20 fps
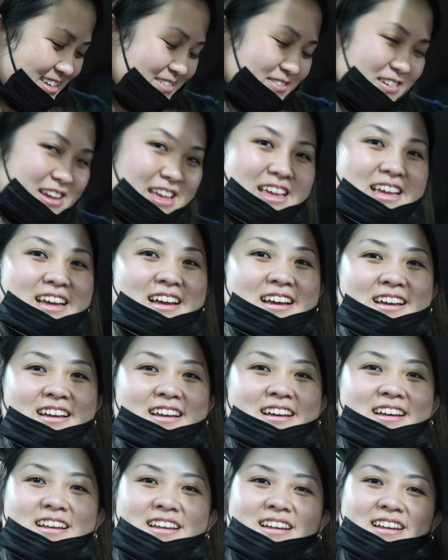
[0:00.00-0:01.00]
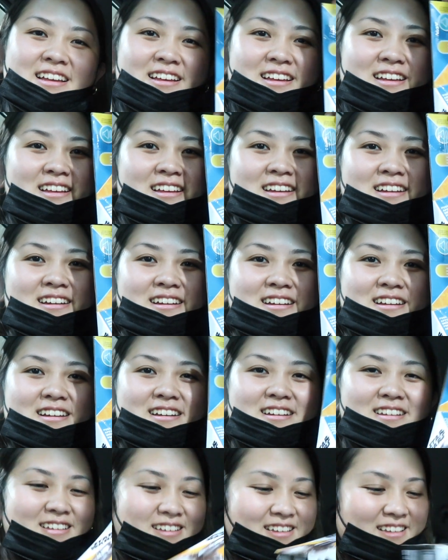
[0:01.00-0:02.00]
We,
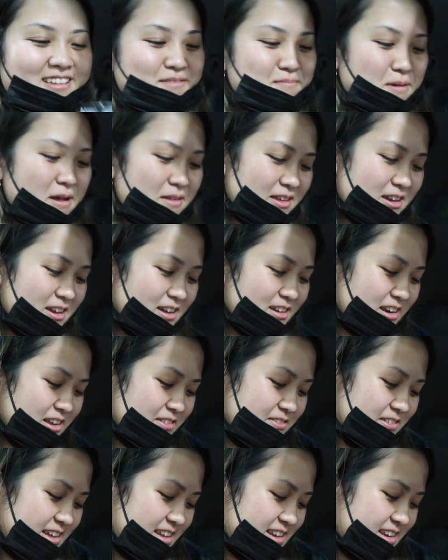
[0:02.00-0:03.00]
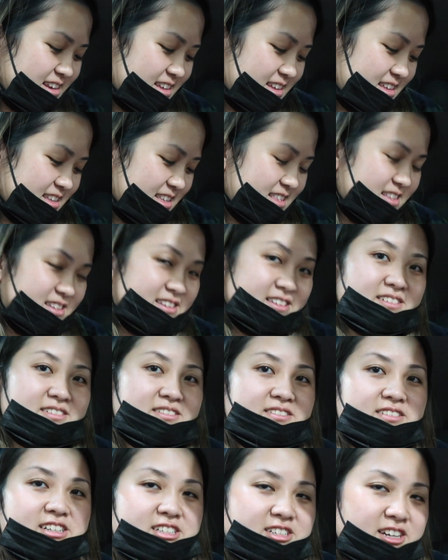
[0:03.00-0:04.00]
it's probably not gonna fit.
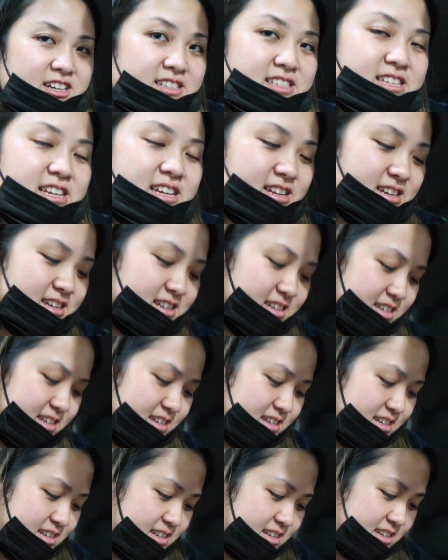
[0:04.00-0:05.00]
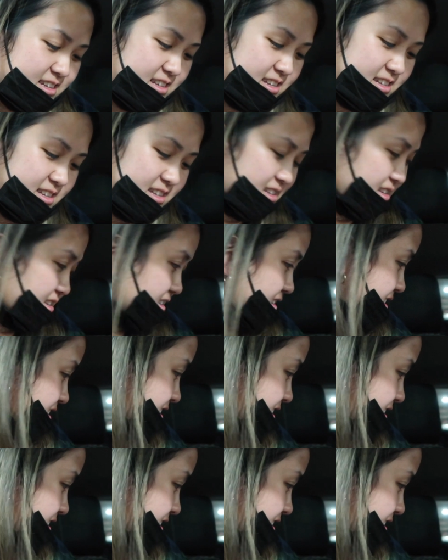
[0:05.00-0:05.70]
What John Did you show the other